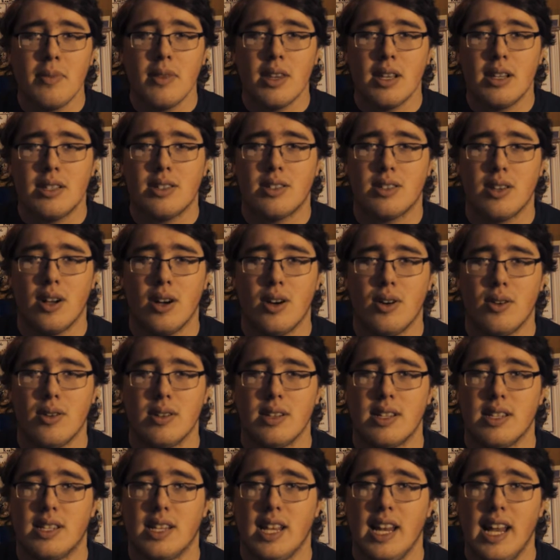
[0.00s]
So
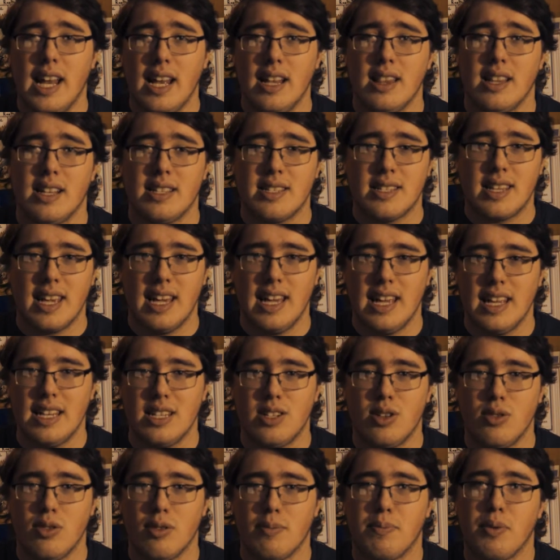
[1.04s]
today, let's get
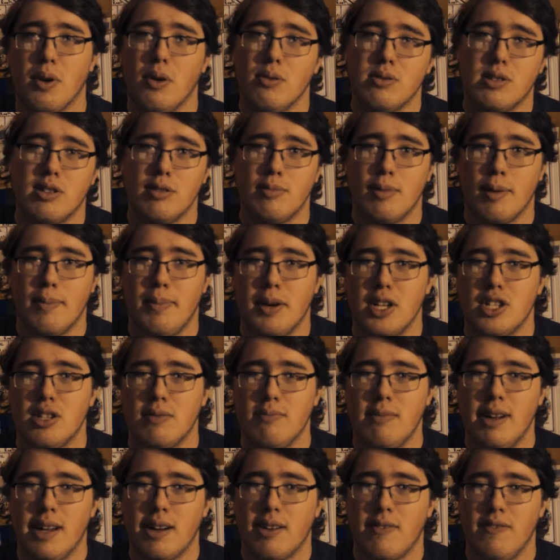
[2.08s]
into a prosumer budget
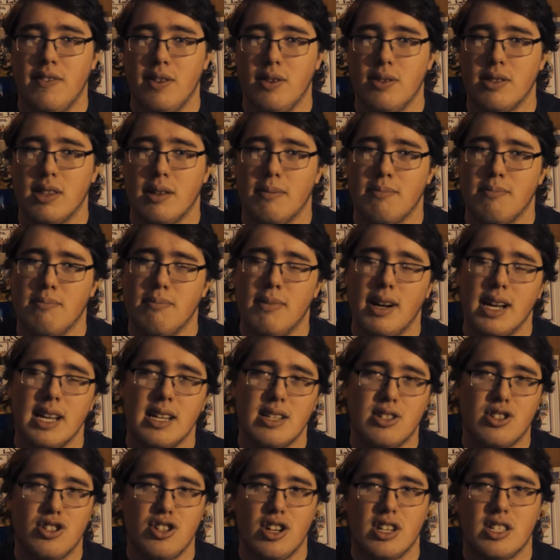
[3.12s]
microphone that might
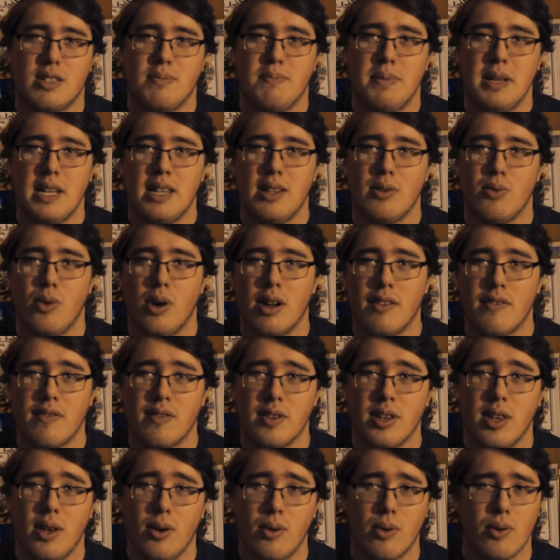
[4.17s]
just be the one for
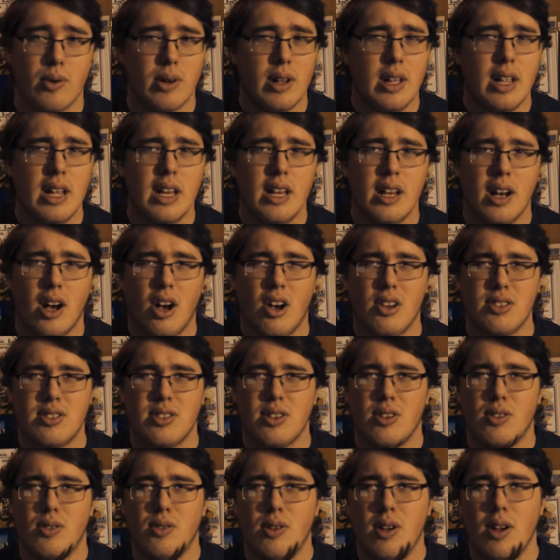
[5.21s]
you.
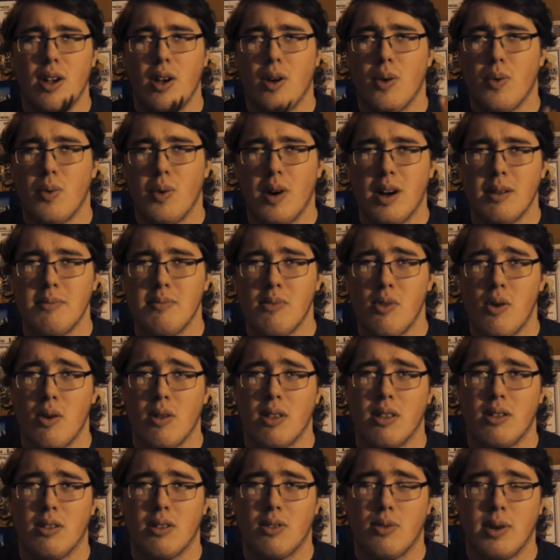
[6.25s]
Also, one more
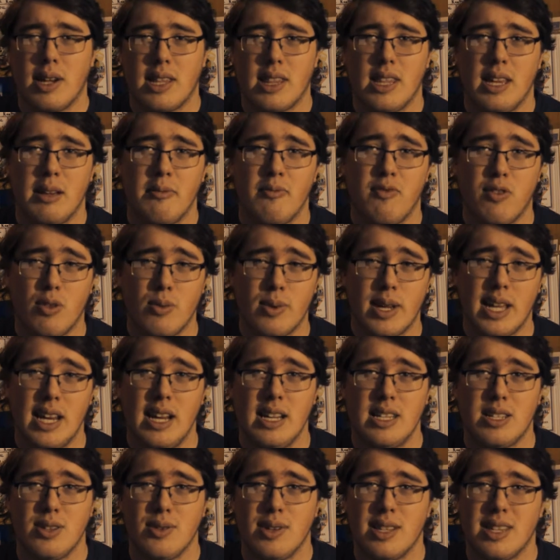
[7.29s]
little quick thing before we get
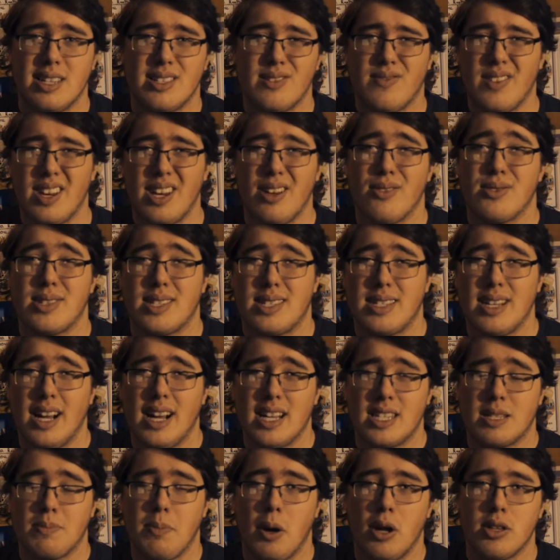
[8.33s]
into it. This video is not
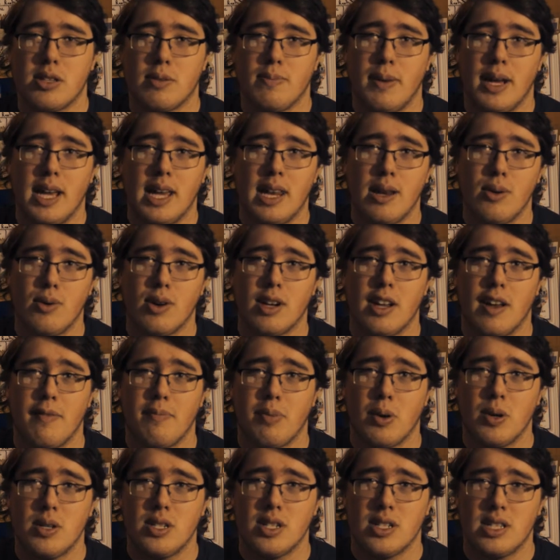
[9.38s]
sponsored by anyone. I
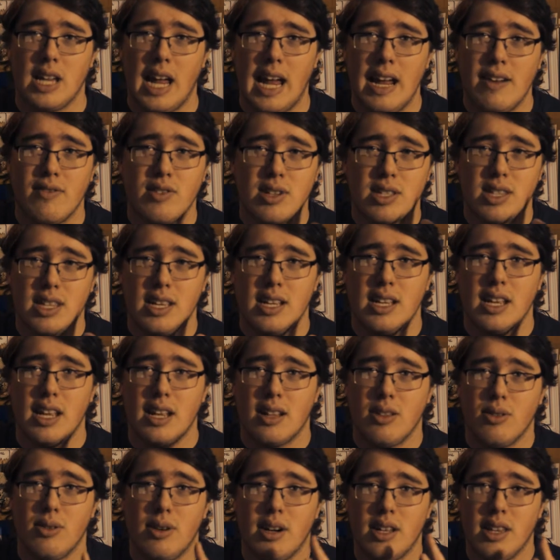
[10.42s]
purchased everything
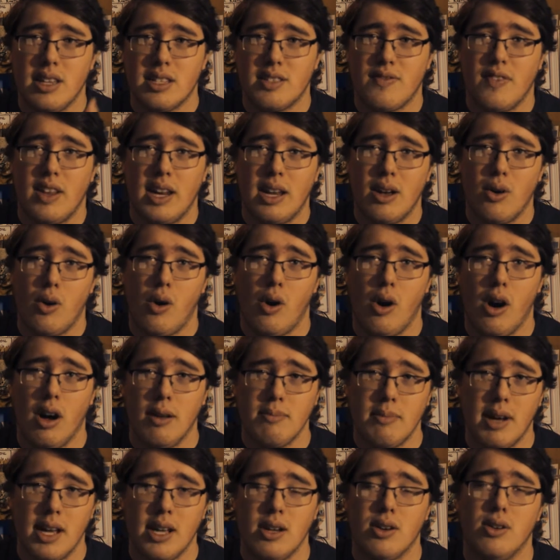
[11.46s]
included in this video on
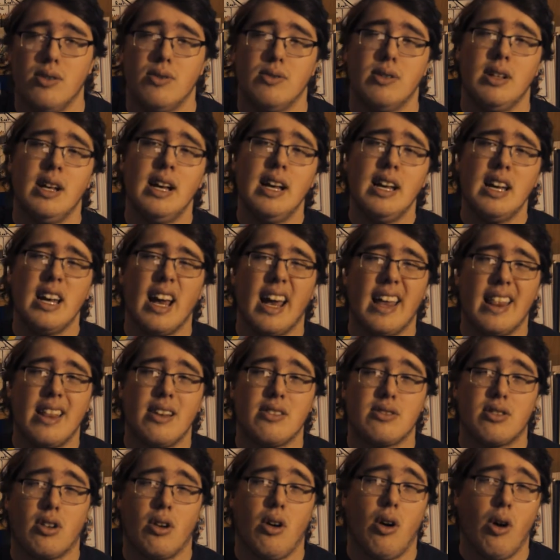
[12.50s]
my own, and these
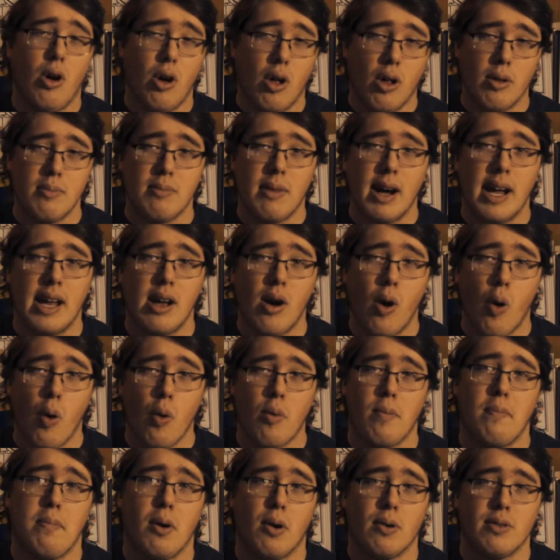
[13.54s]
are all my own
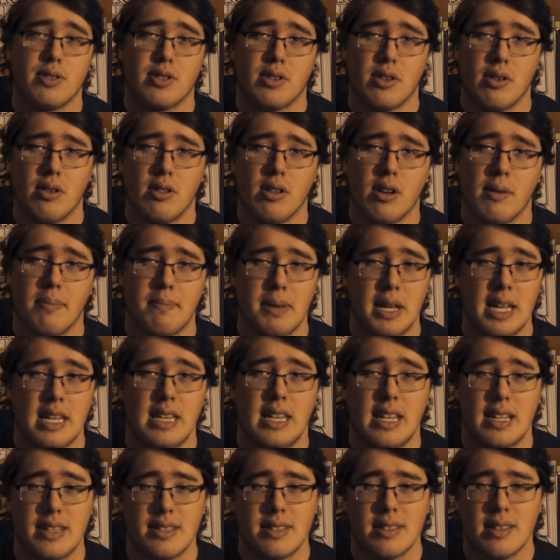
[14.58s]
personal
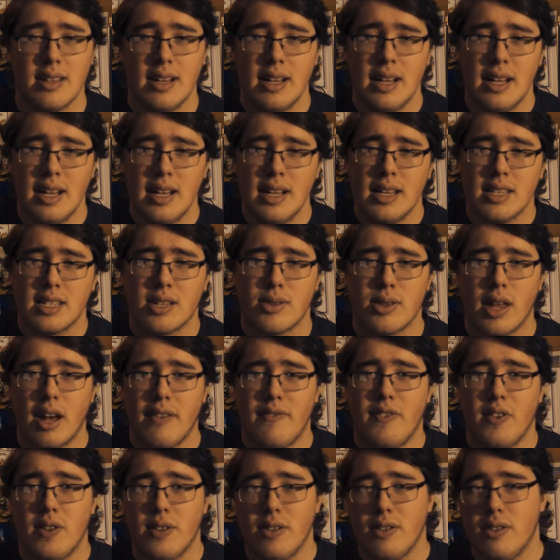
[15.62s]
opinions. So without
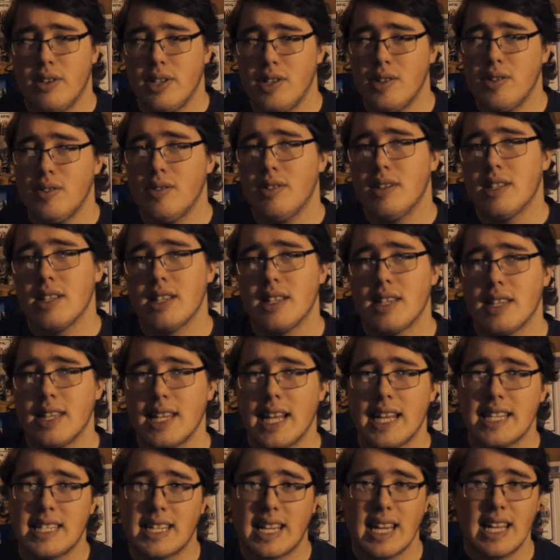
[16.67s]
further ado,
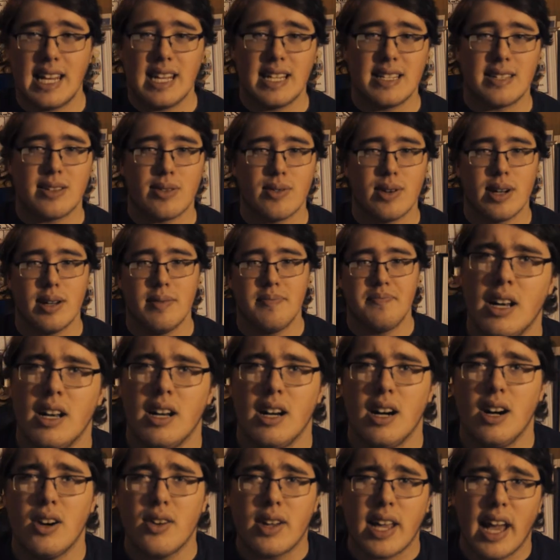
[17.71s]
let's get into it.
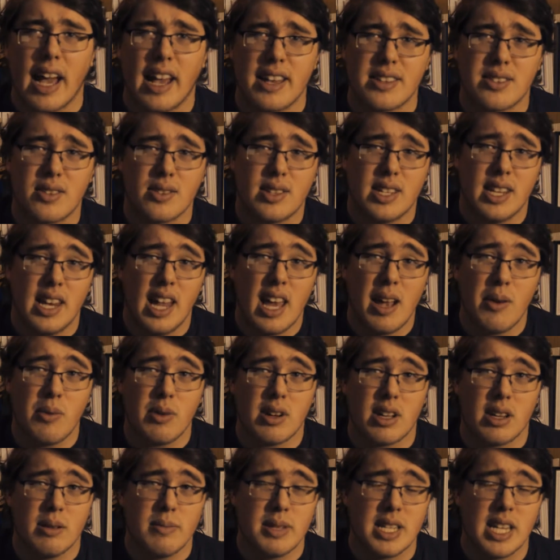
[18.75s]
Okay, so today we're
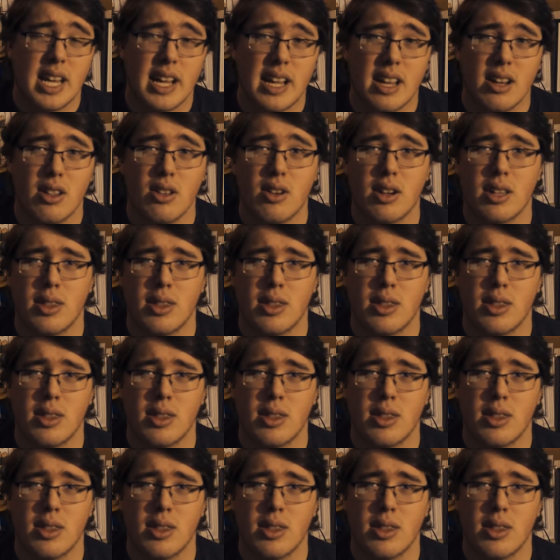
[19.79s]
going to be taking a look at